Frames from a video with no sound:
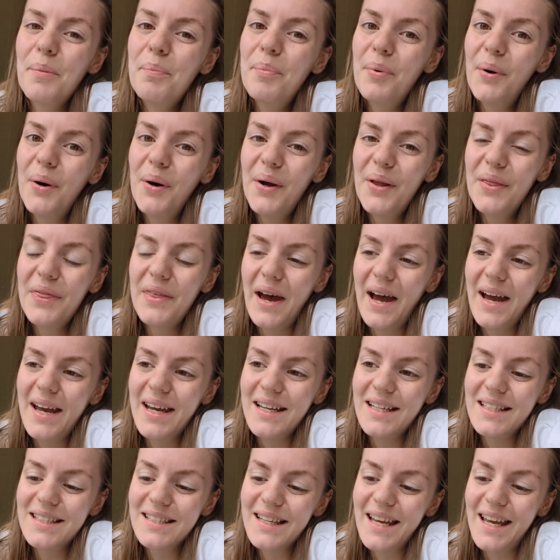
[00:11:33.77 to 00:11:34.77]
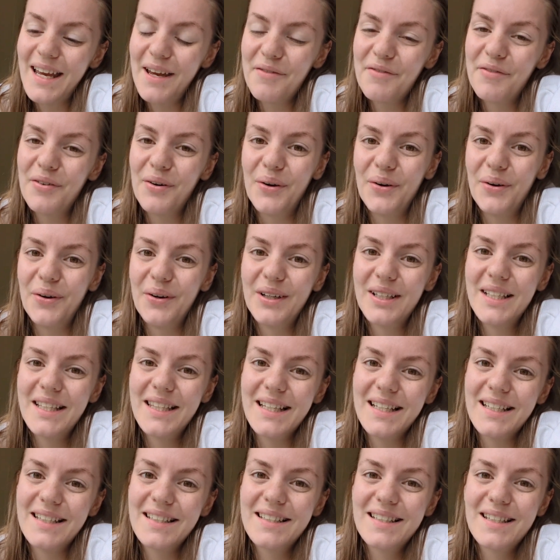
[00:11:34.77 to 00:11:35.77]
But that is it for
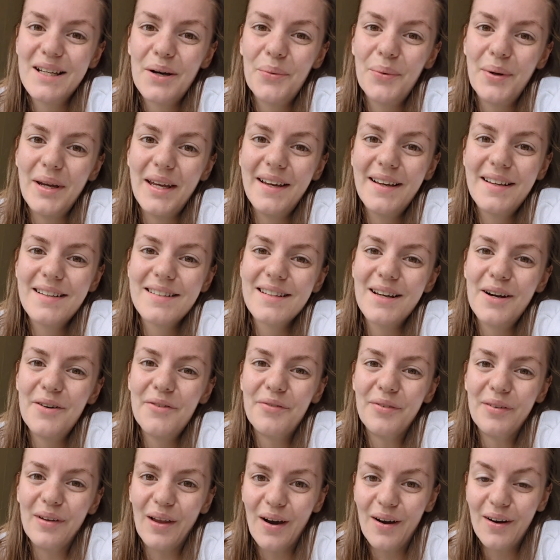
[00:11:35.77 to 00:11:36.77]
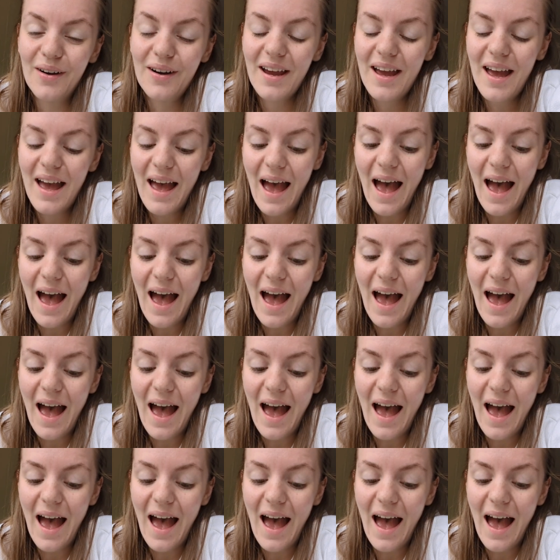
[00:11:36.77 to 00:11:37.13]
this week's vlog.